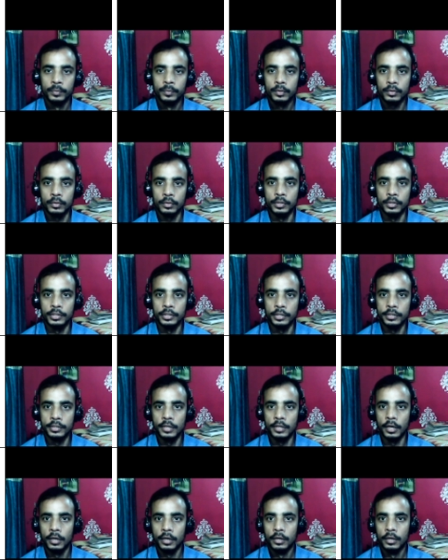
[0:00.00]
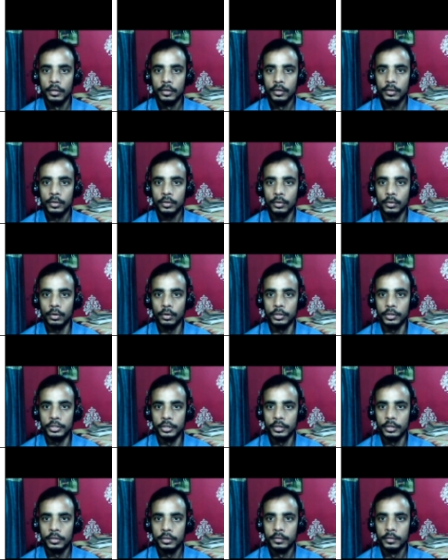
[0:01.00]
So this is the
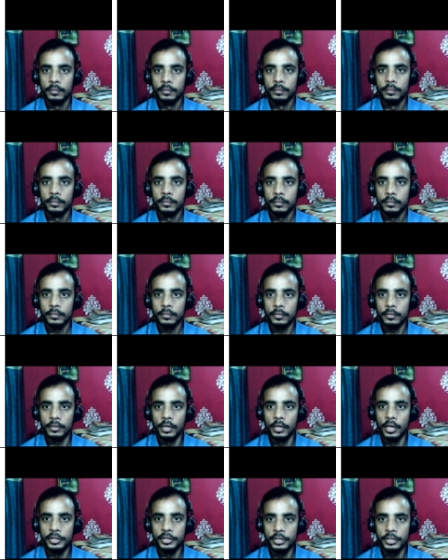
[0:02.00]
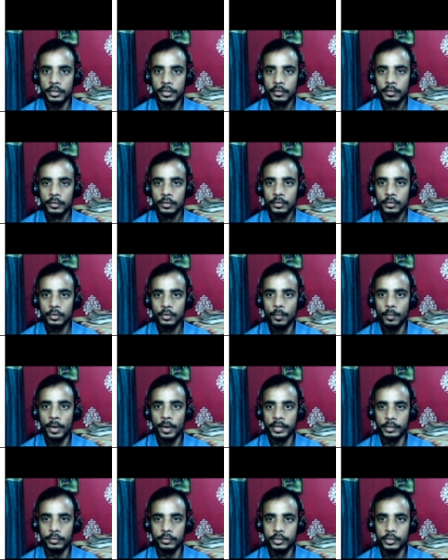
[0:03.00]
Cauchy relation. So by
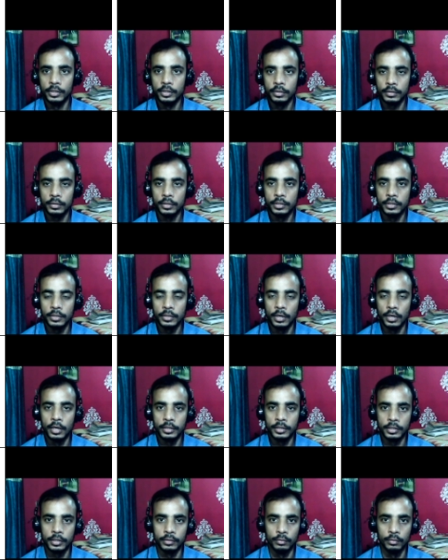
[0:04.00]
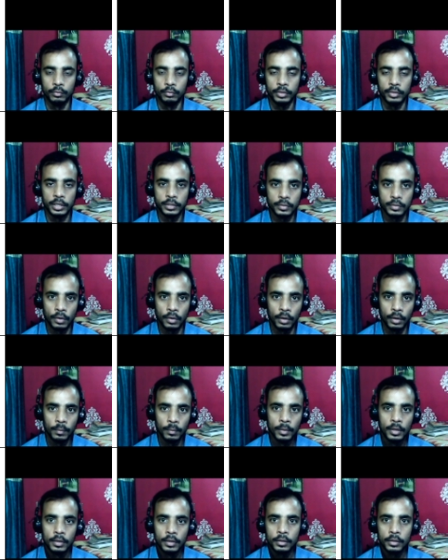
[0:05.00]
using this relation we can solve
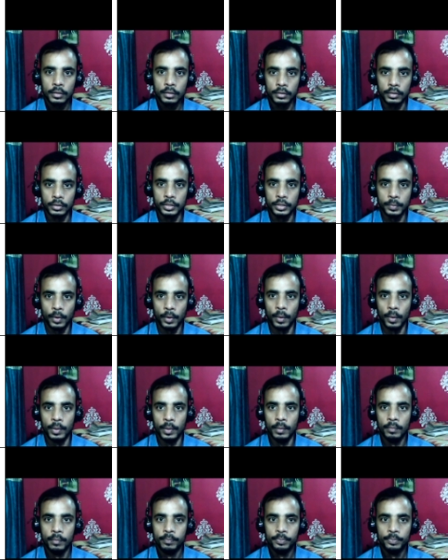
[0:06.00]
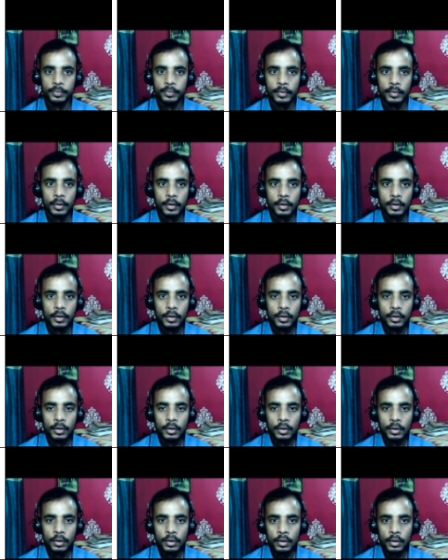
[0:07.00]
this problem.
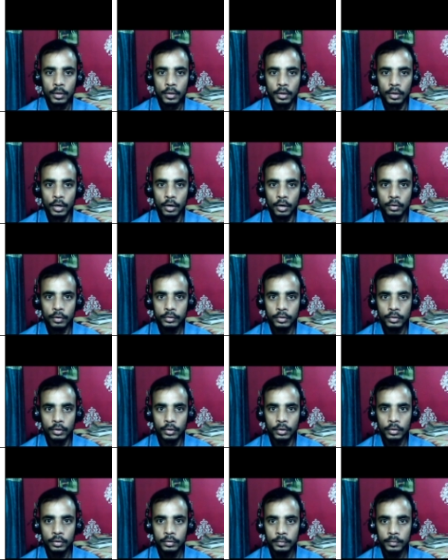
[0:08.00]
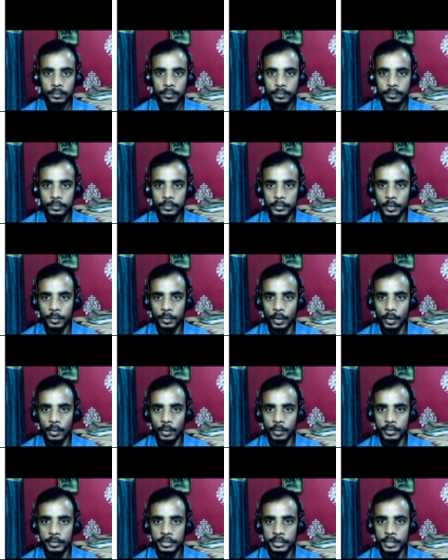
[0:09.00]
Now, so the problem
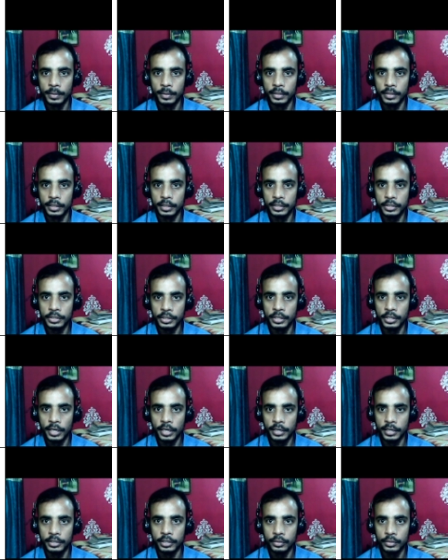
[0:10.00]
is given, that is Tij.